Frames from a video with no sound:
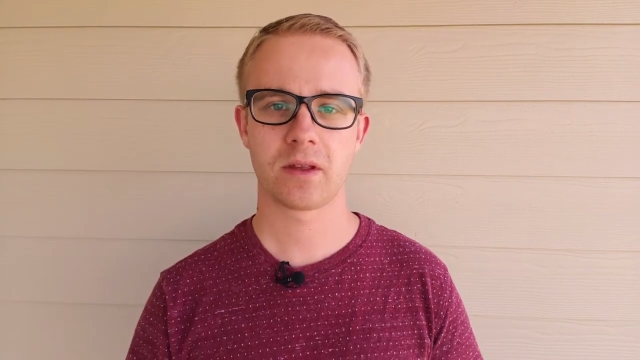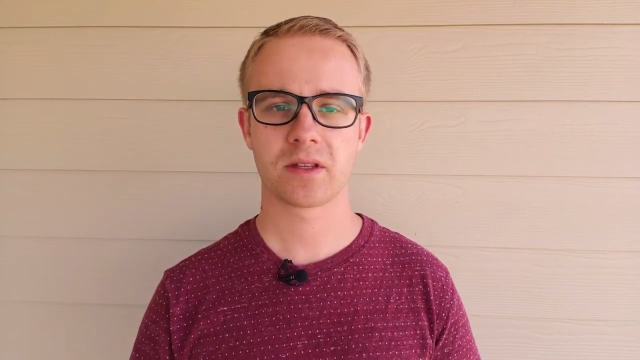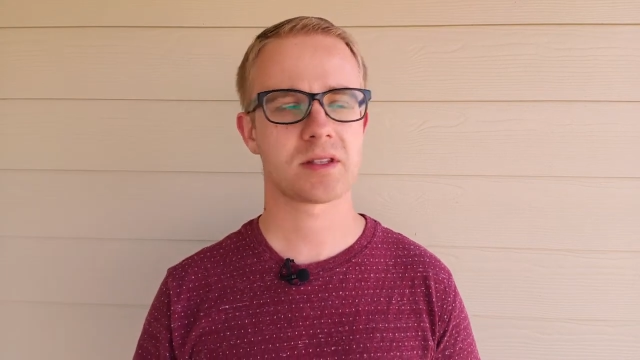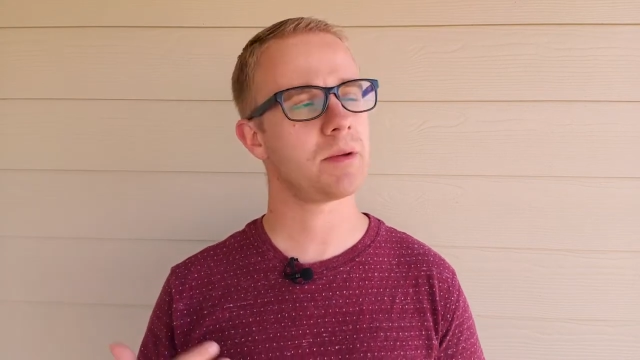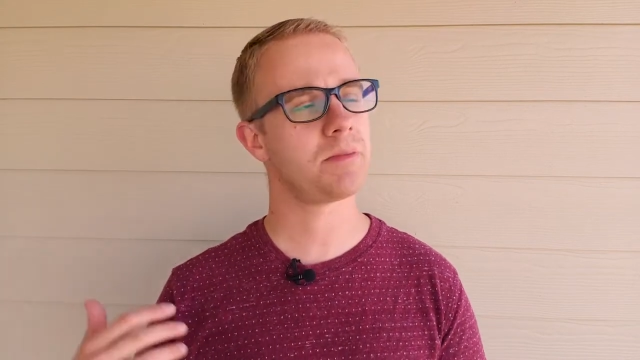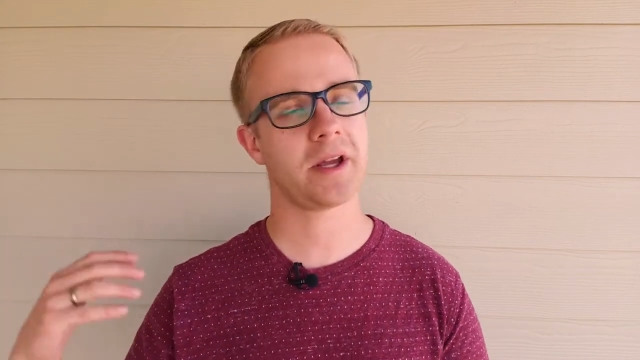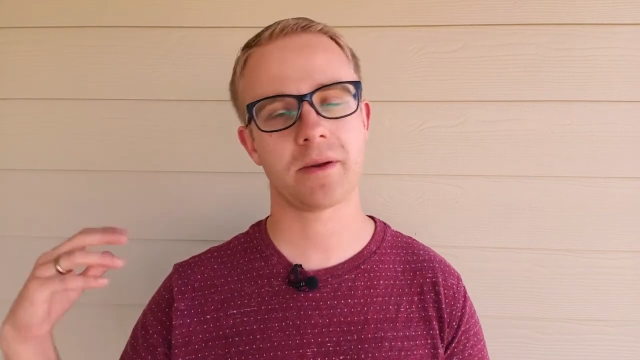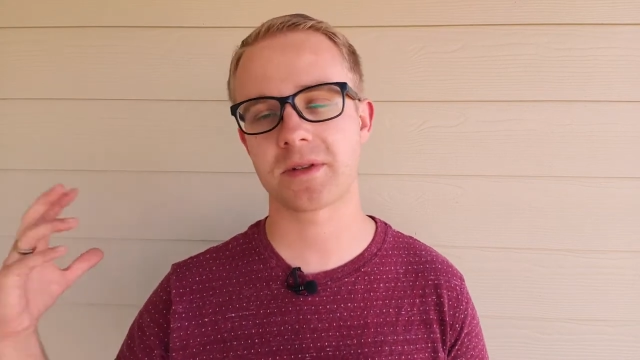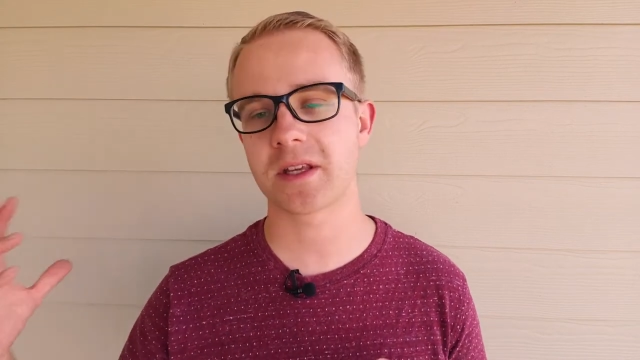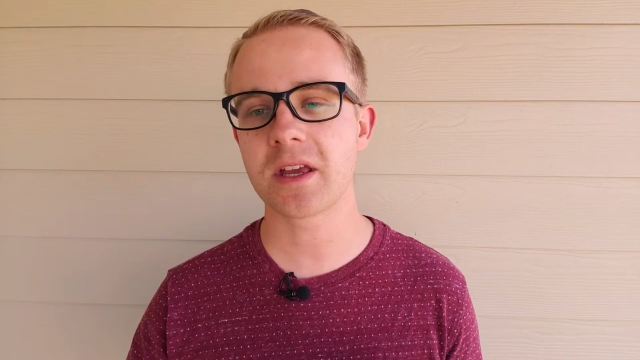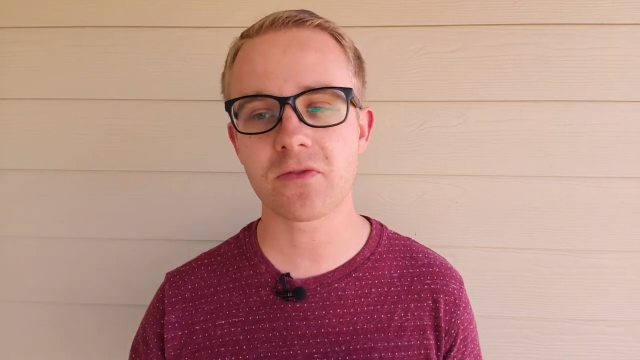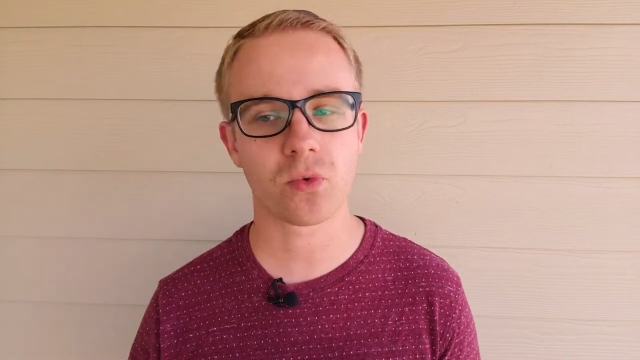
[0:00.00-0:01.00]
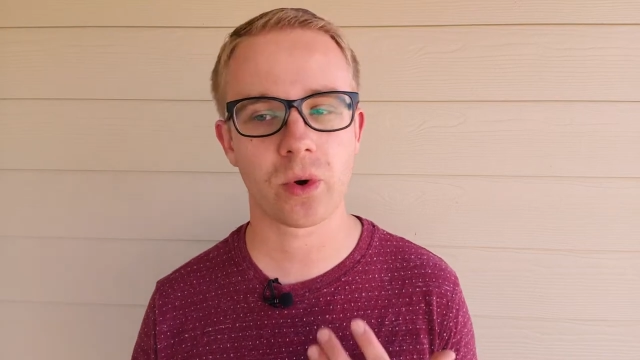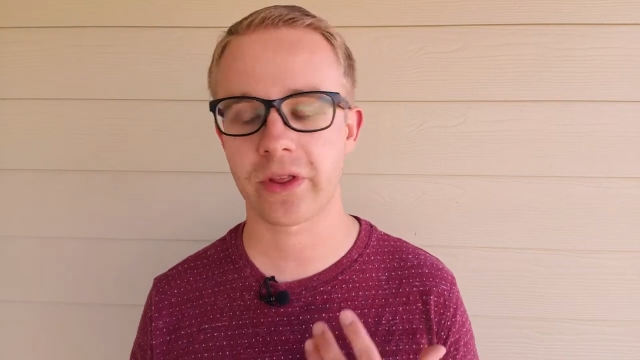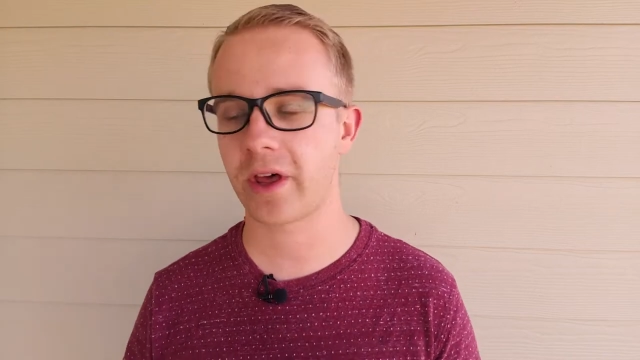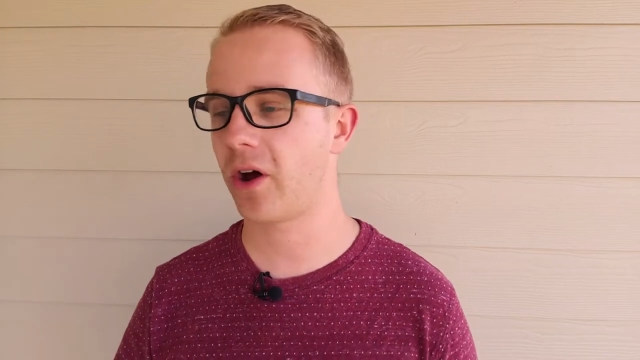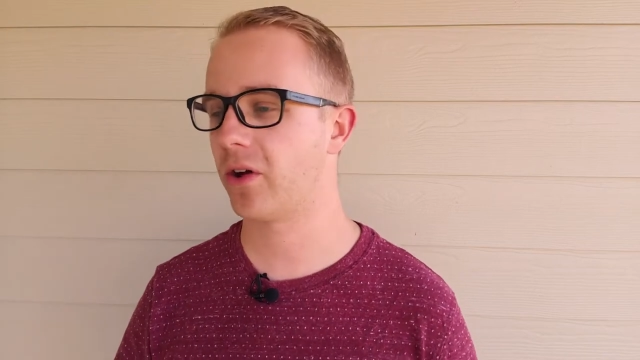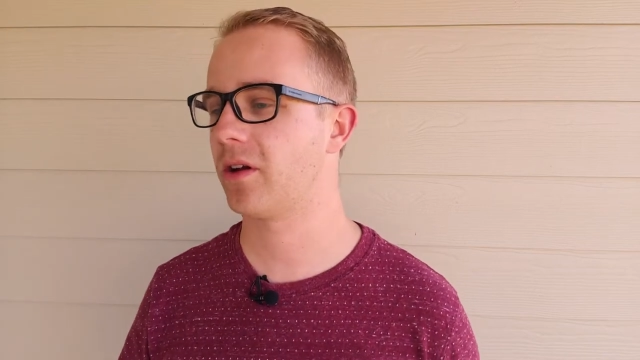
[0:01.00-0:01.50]
Sometimes even
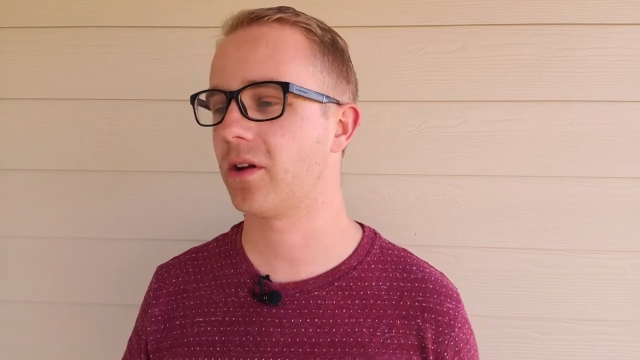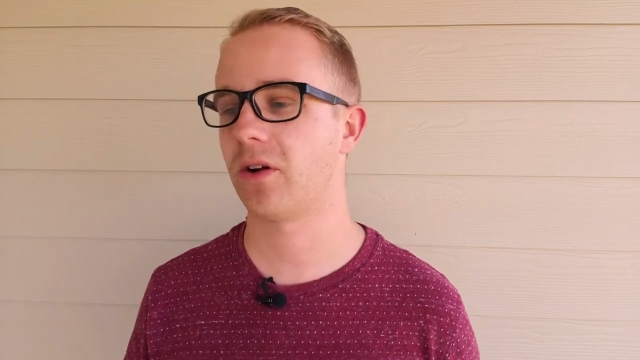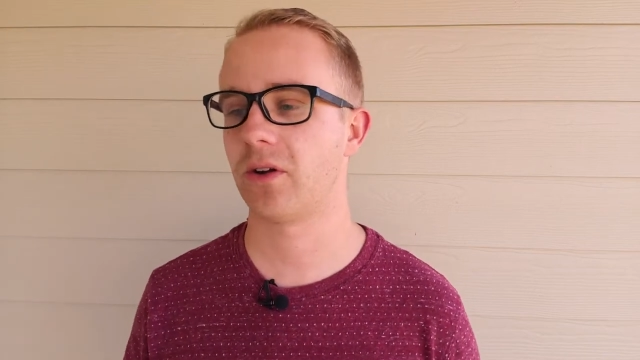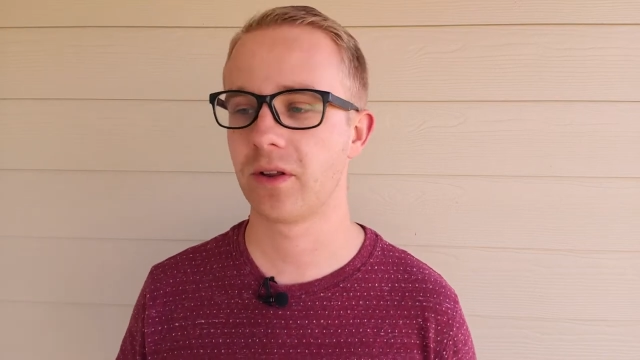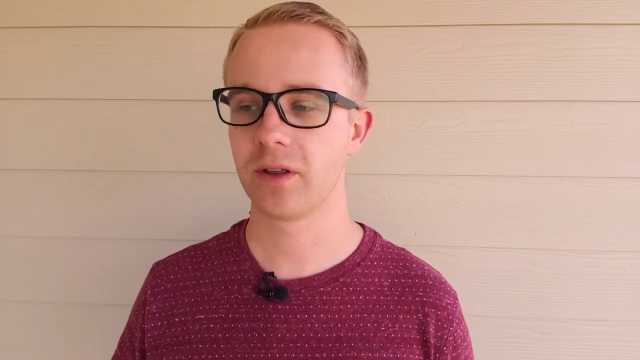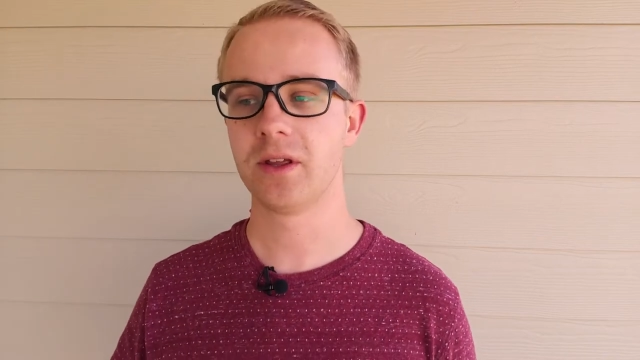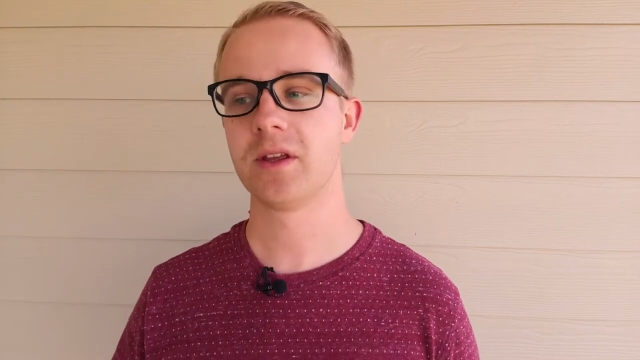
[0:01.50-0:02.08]
without, you know,